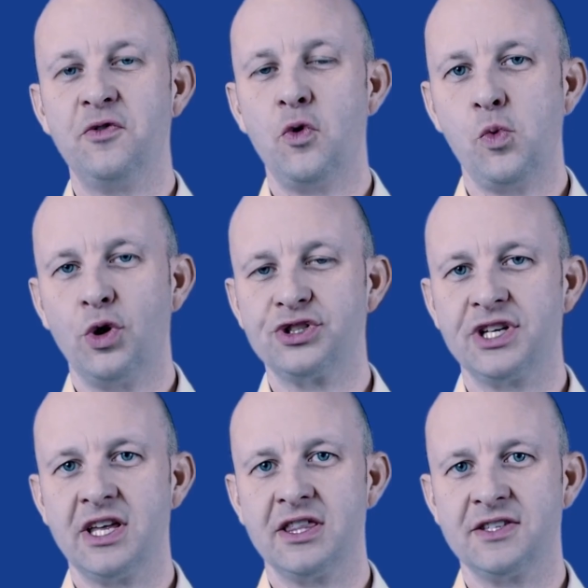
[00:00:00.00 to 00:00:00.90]
for
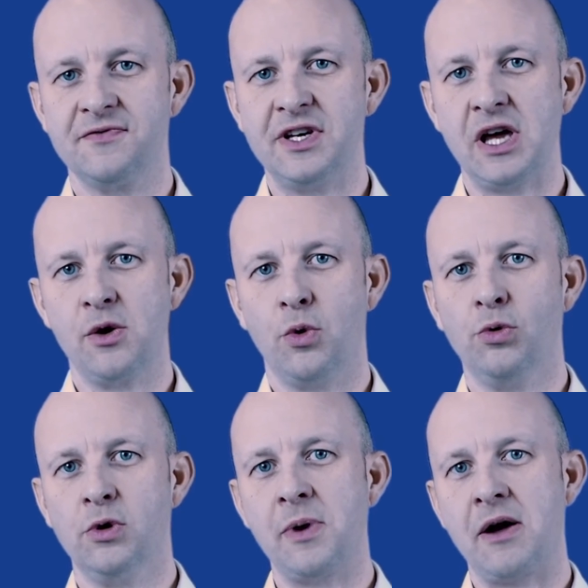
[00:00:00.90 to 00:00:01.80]
watching this video
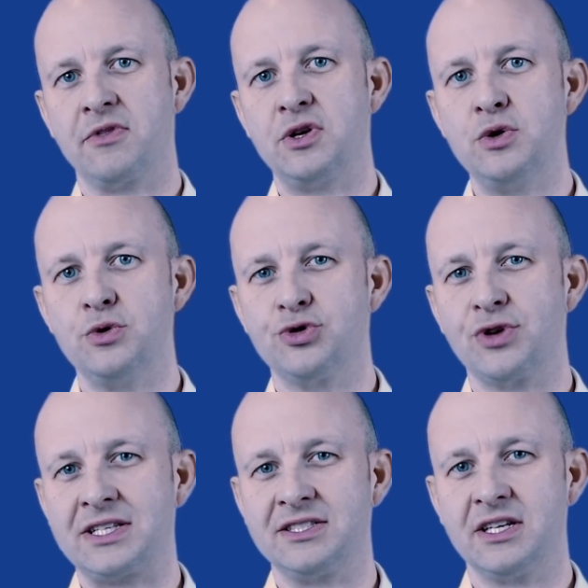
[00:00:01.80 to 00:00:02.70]
all about the new
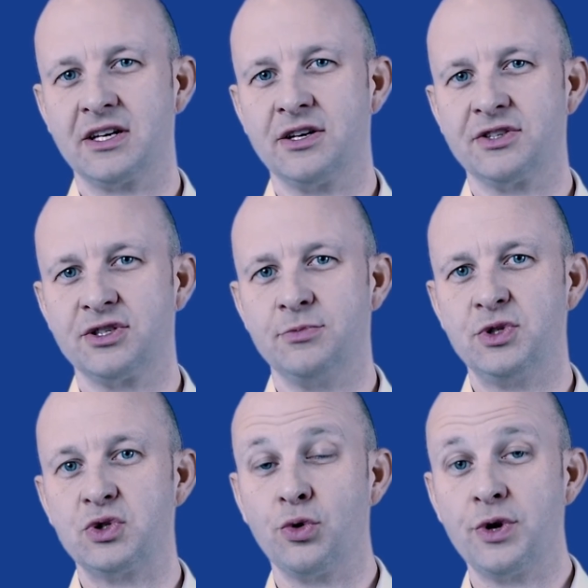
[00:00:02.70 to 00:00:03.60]
Transit Custom and
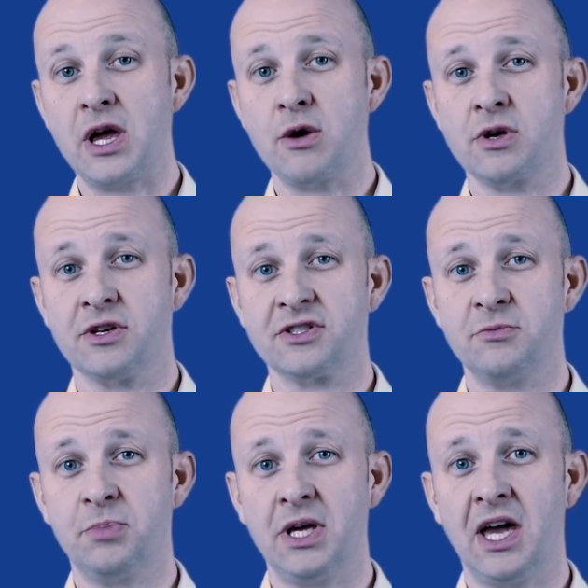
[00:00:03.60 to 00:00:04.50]
Tourneo Custom
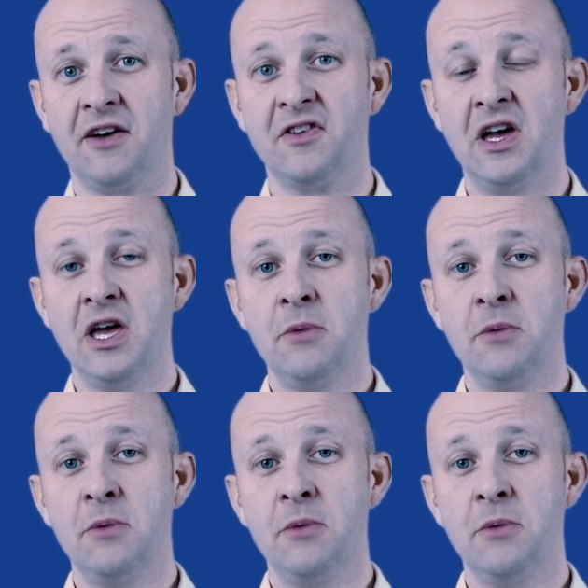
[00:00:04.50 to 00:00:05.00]
P H E V.